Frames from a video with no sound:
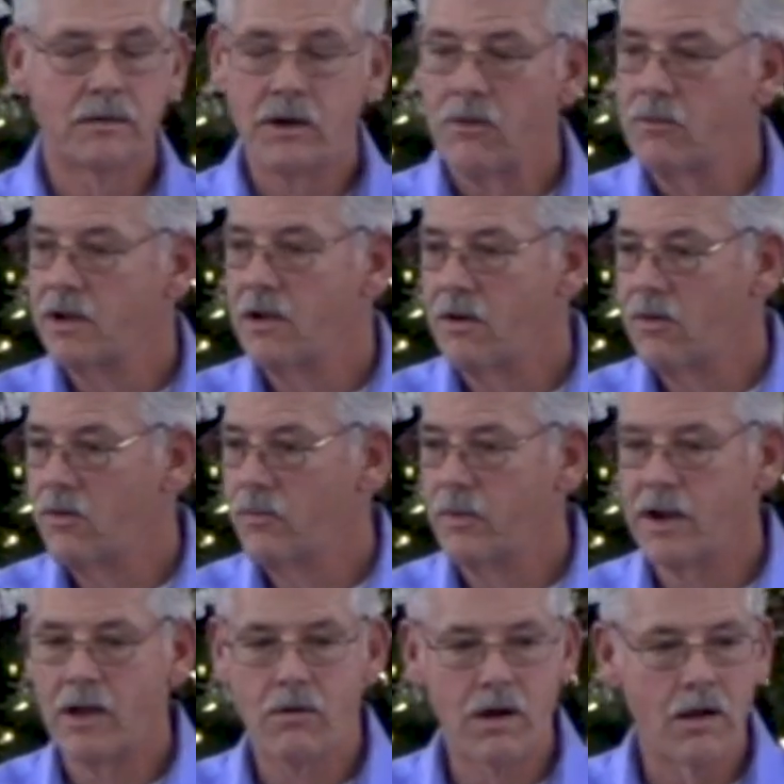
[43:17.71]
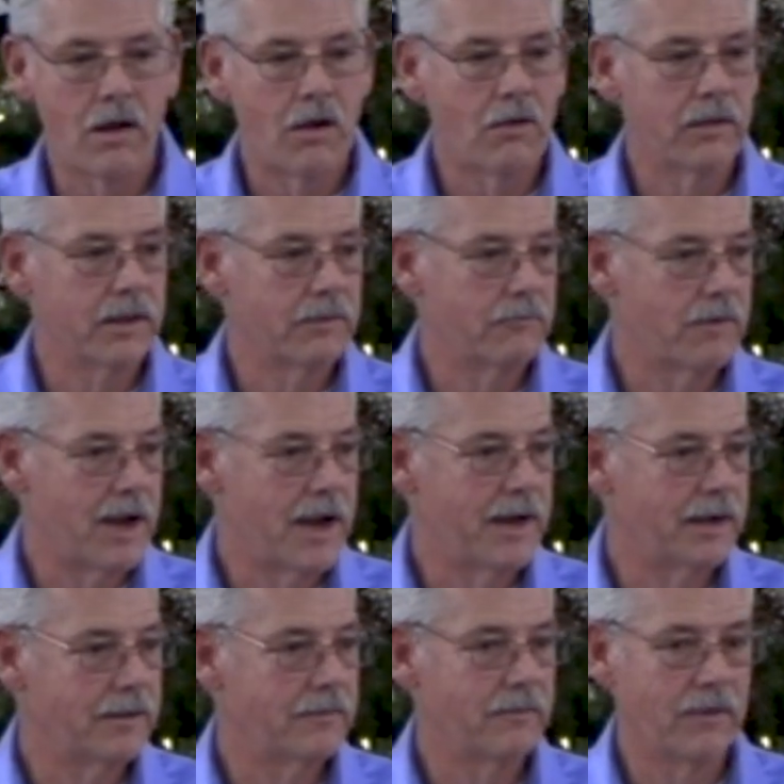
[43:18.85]
don't go home without calling,
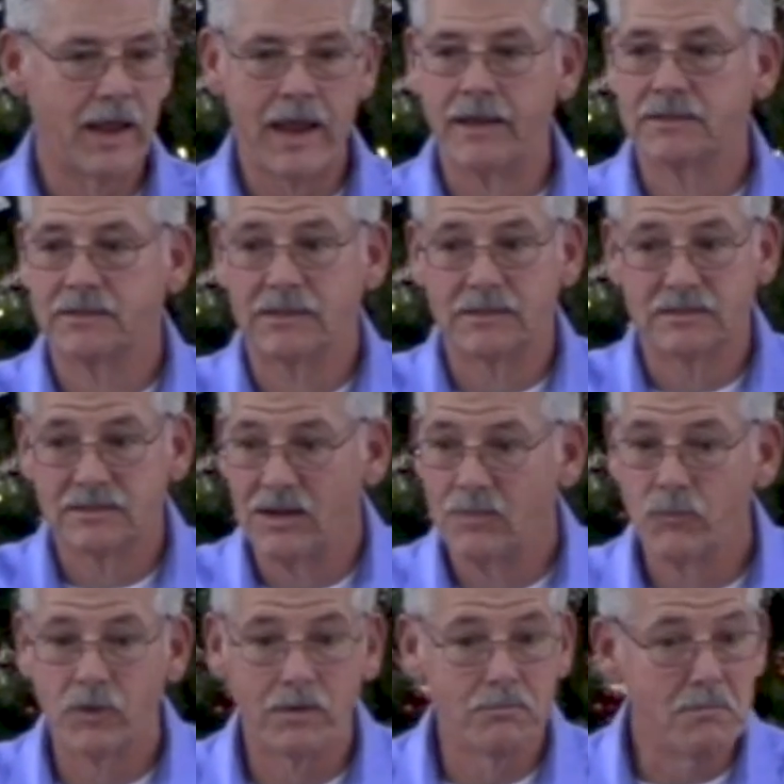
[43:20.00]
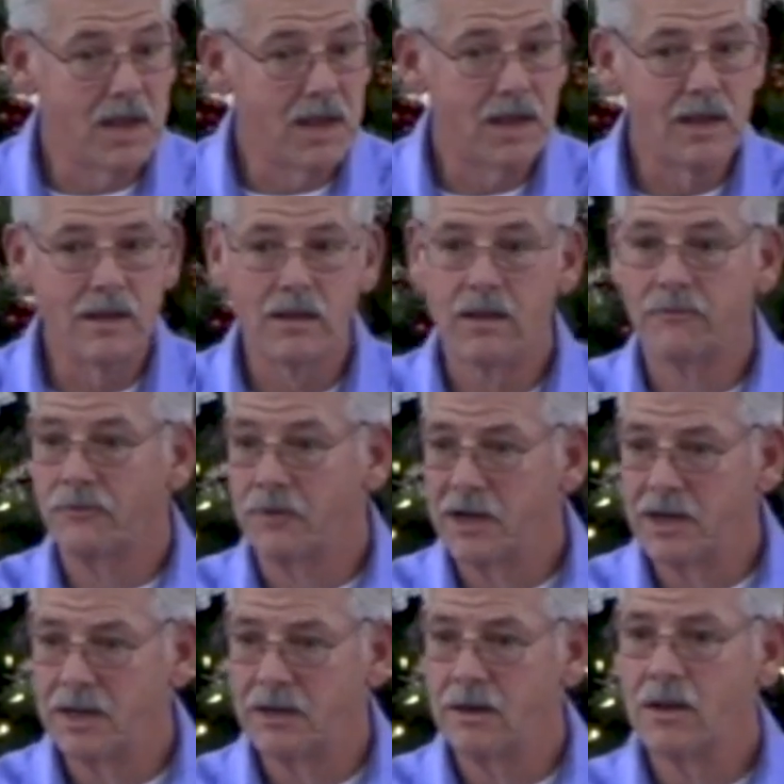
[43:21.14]
writing, asking someone, me, a
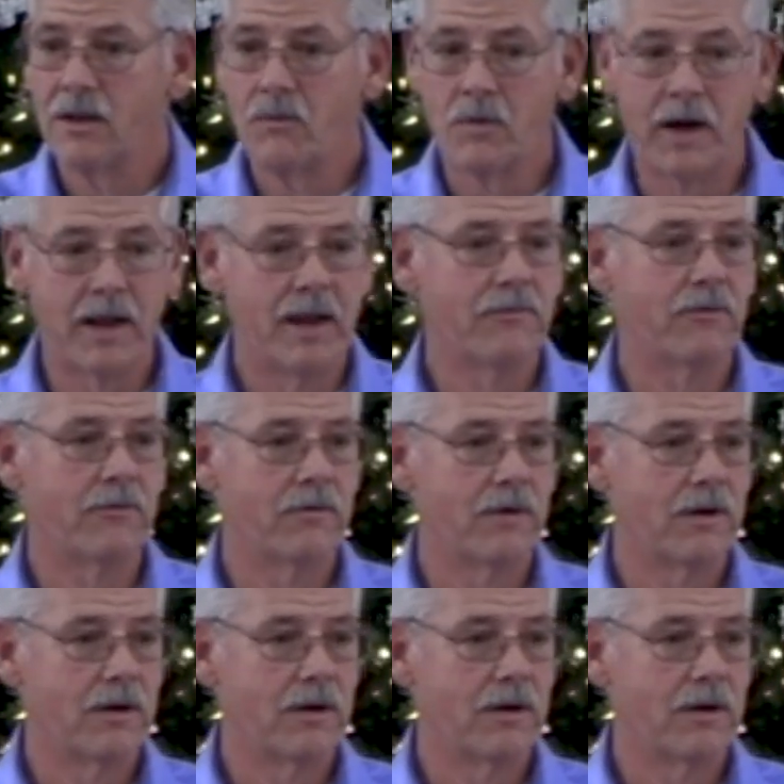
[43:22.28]
friend, whatever,